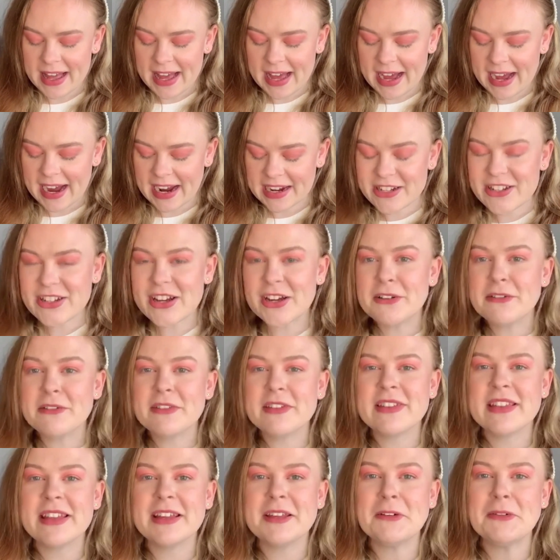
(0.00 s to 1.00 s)
I don't
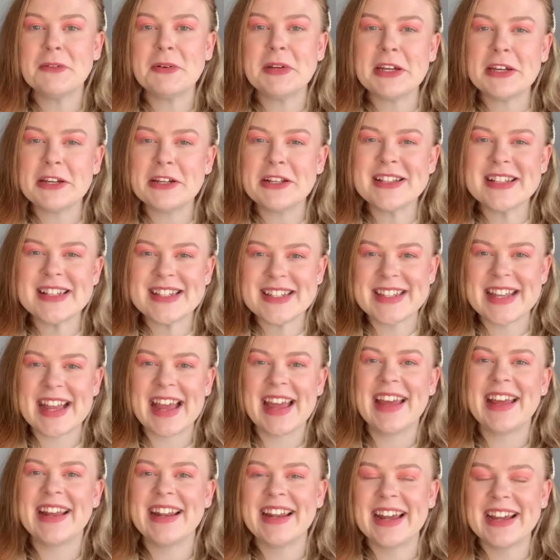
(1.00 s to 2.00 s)
think we could
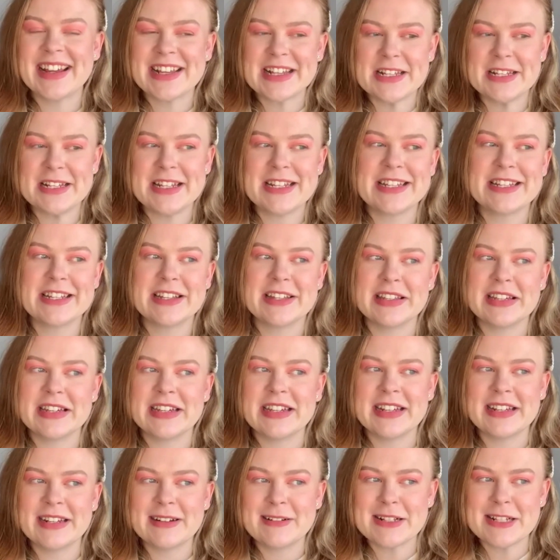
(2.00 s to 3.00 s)
sit next to each other
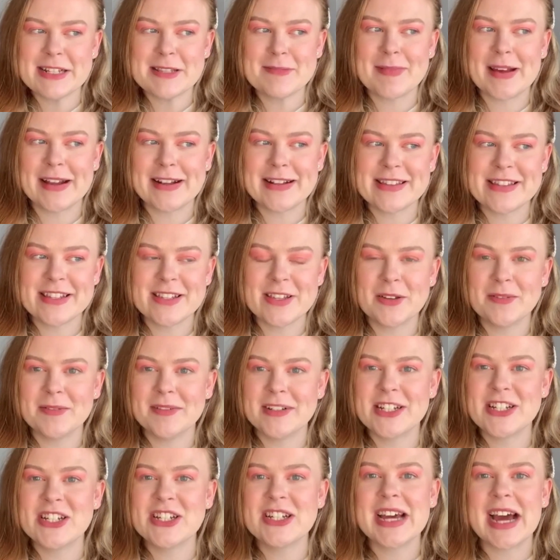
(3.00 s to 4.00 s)
and spend so
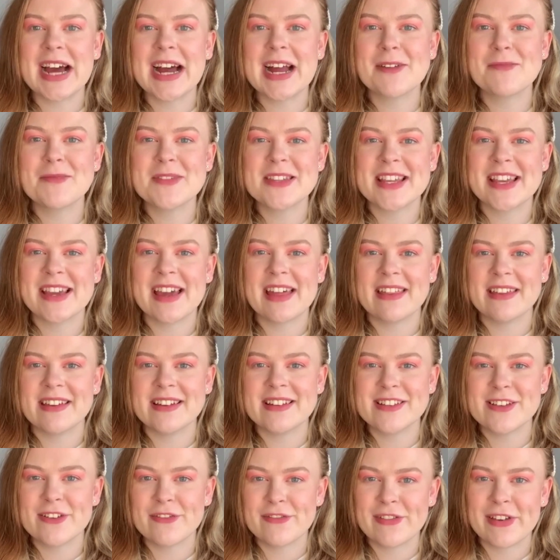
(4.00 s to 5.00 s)
much time together
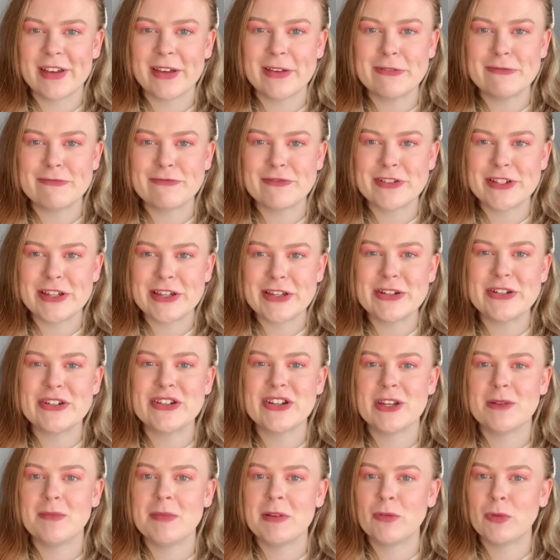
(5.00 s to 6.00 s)
to film for
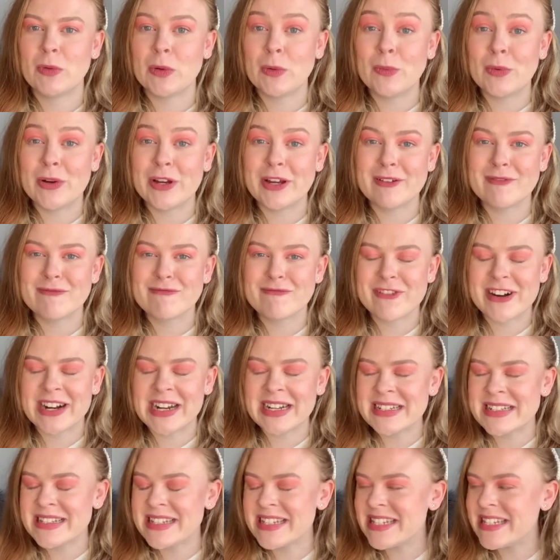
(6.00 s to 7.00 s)
YouTube if we weren't
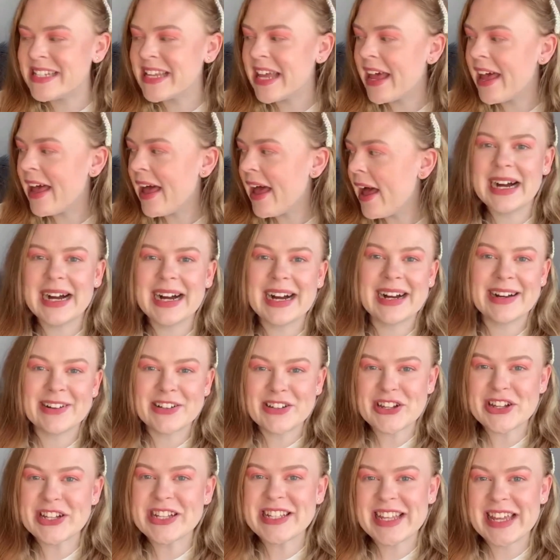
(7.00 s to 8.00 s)
friends. I
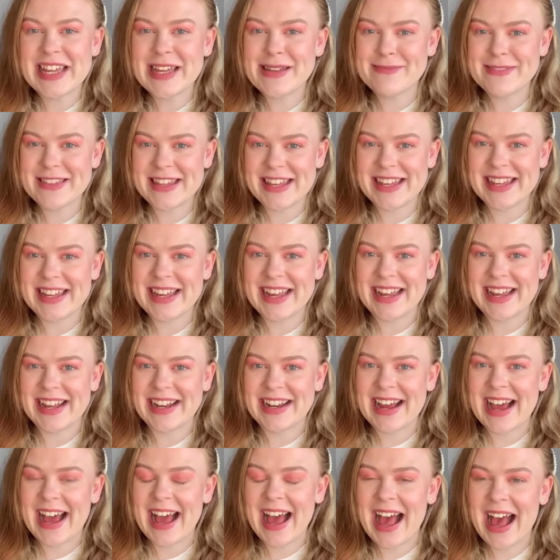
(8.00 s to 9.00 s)
just keep thinking
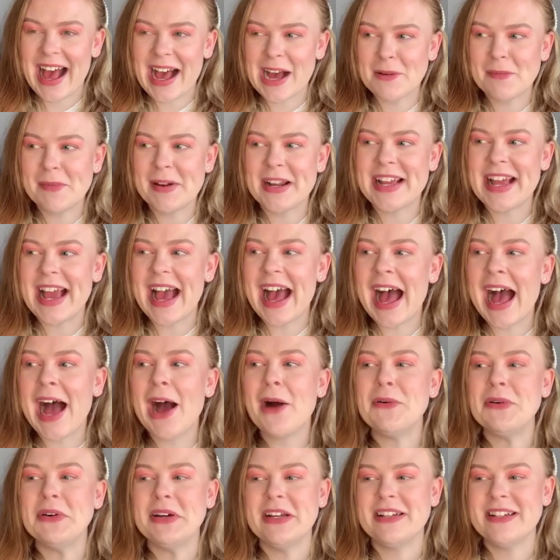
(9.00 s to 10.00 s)
how many
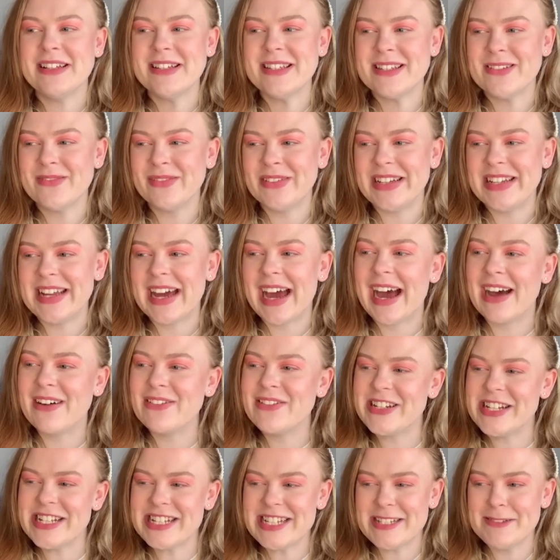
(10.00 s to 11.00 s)
hours we'd have
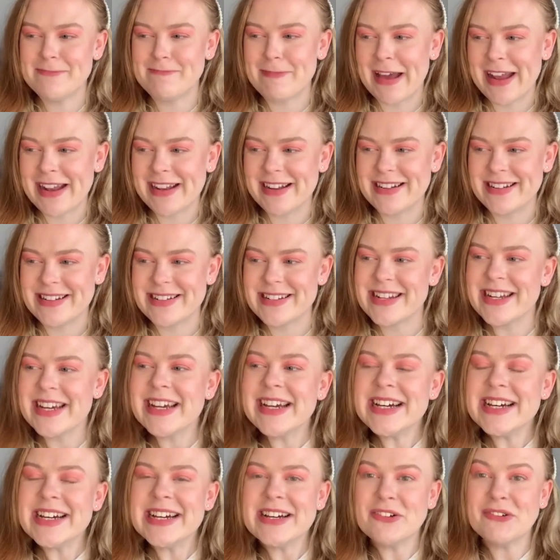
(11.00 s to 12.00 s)
to spend
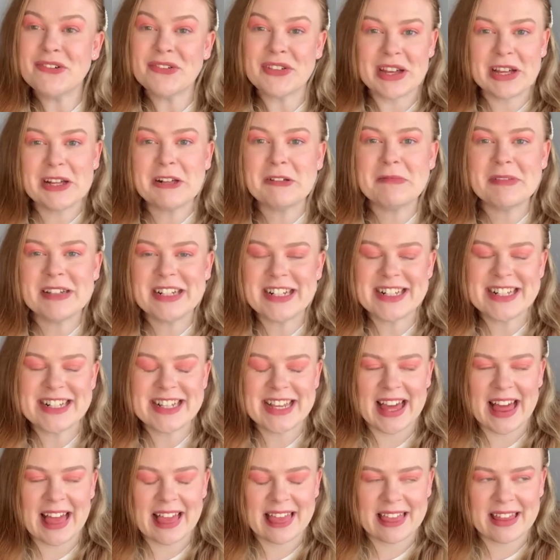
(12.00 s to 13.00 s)
filming
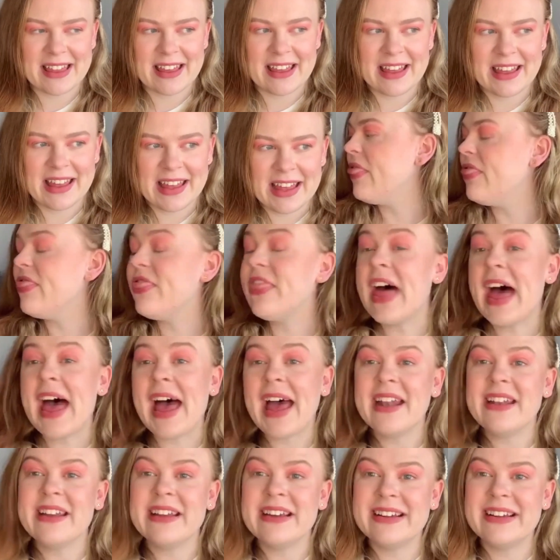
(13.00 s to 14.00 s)
together, and
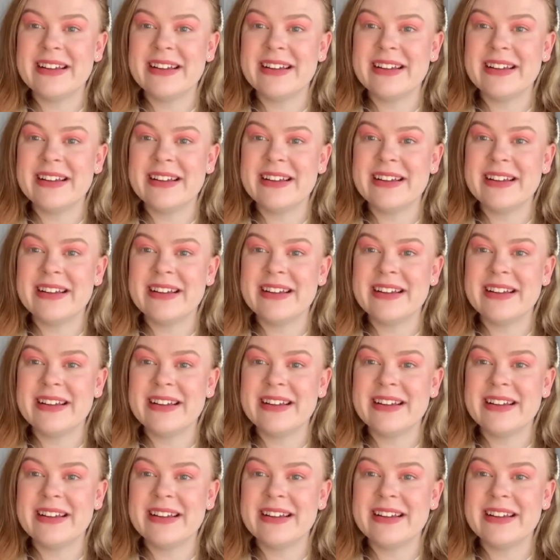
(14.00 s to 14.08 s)
then